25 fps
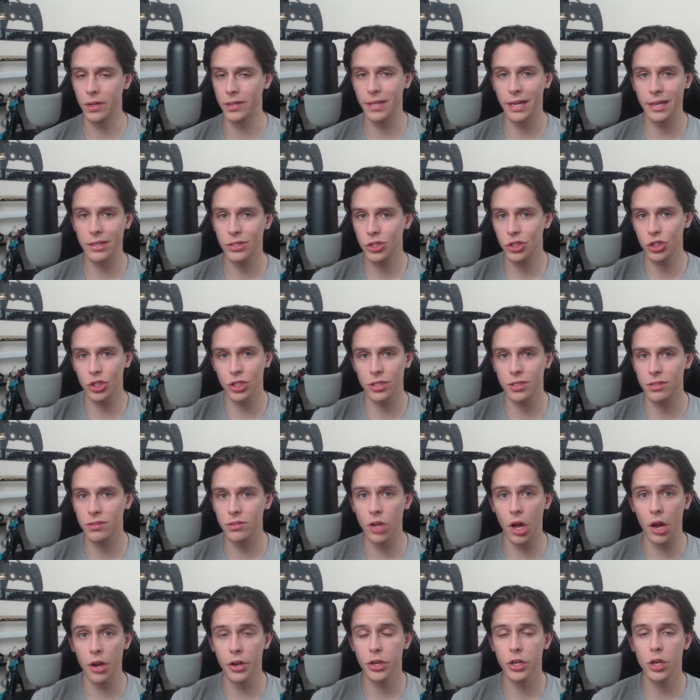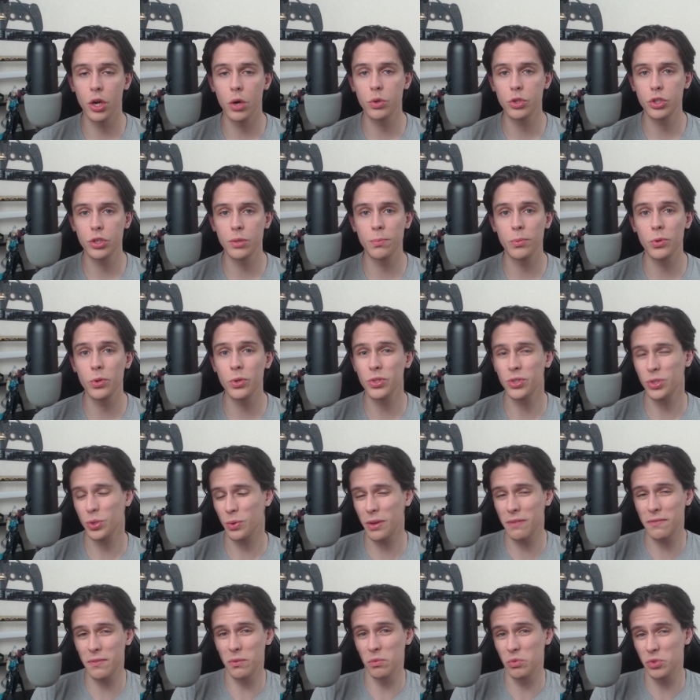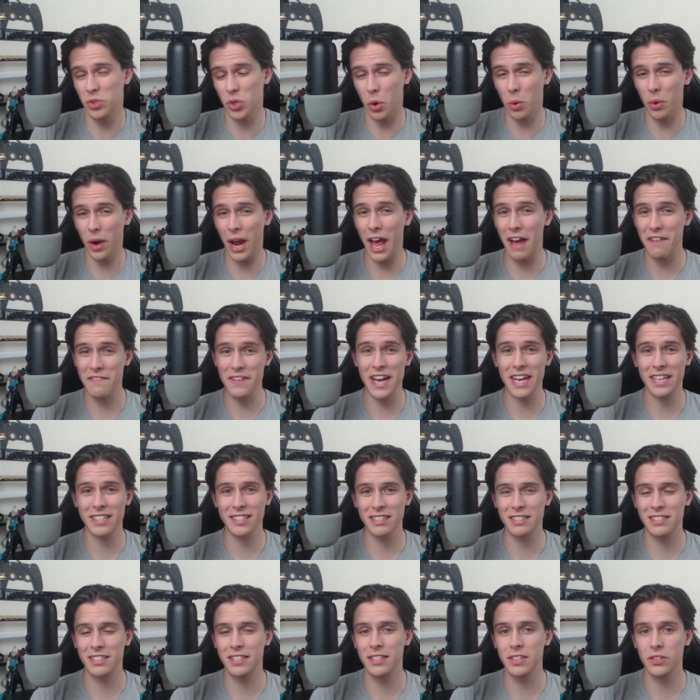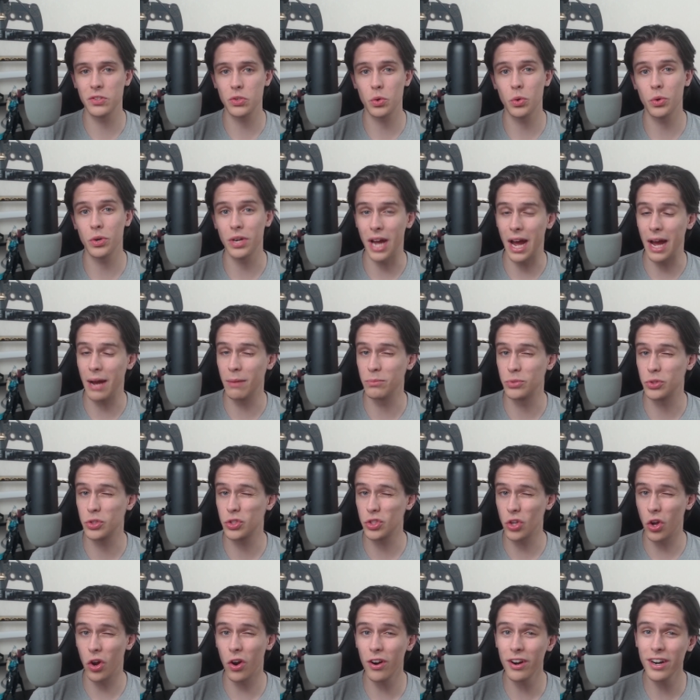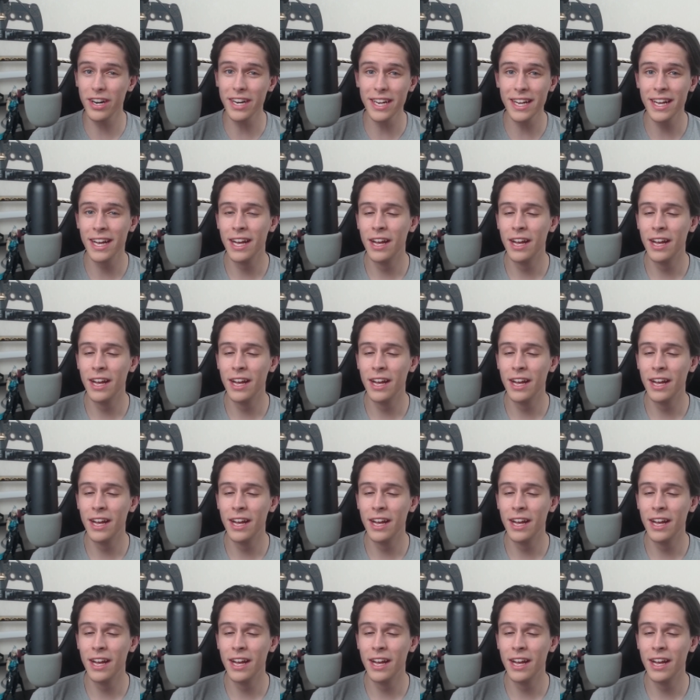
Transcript: That's just non negotiable. So if you don't have access to Discord, I'm sorry,